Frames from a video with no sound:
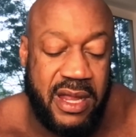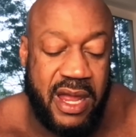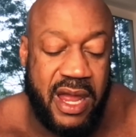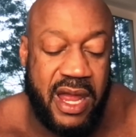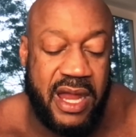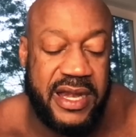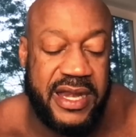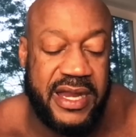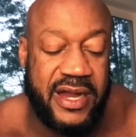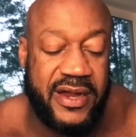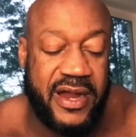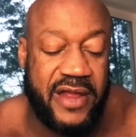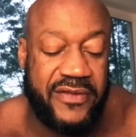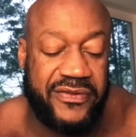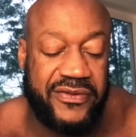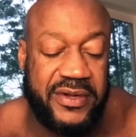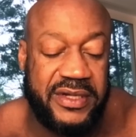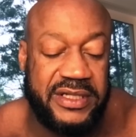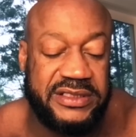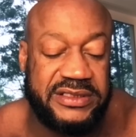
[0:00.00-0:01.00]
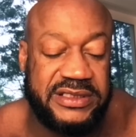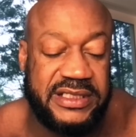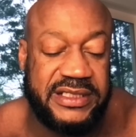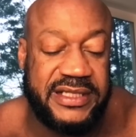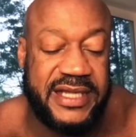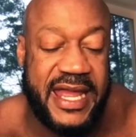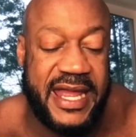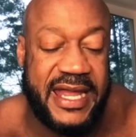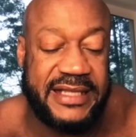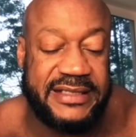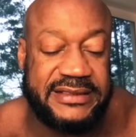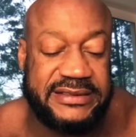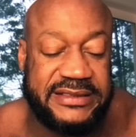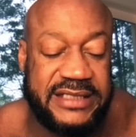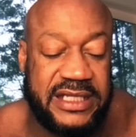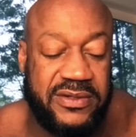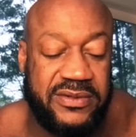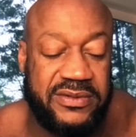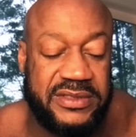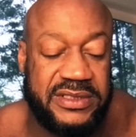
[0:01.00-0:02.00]
And the authorities did not
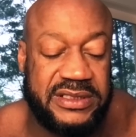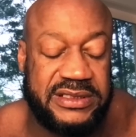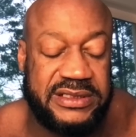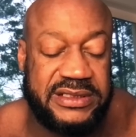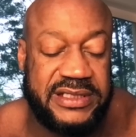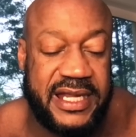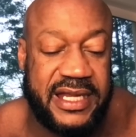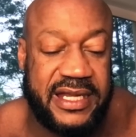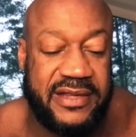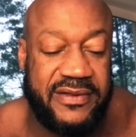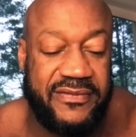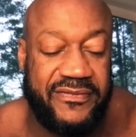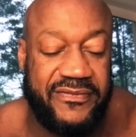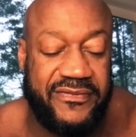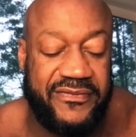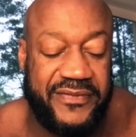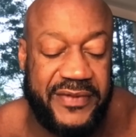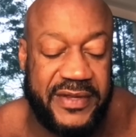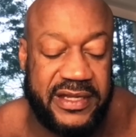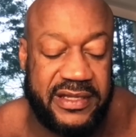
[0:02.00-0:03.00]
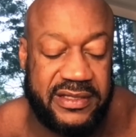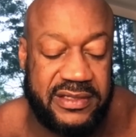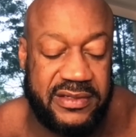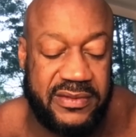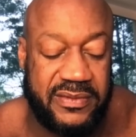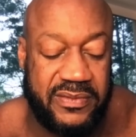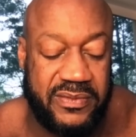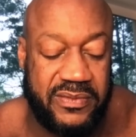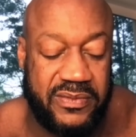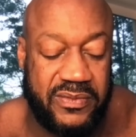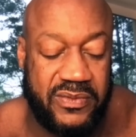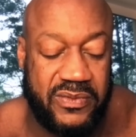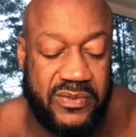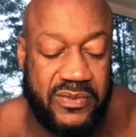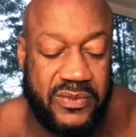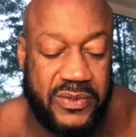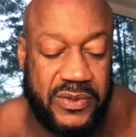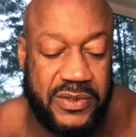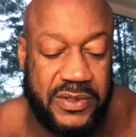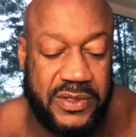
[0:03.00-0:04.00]
say who the second victim
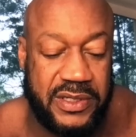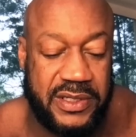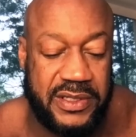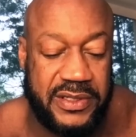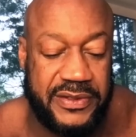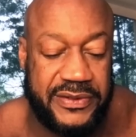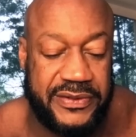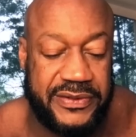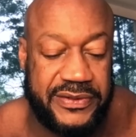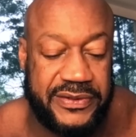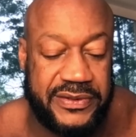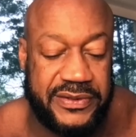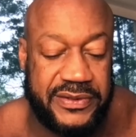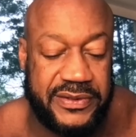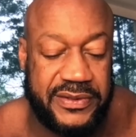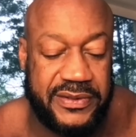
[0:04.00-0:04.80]
was.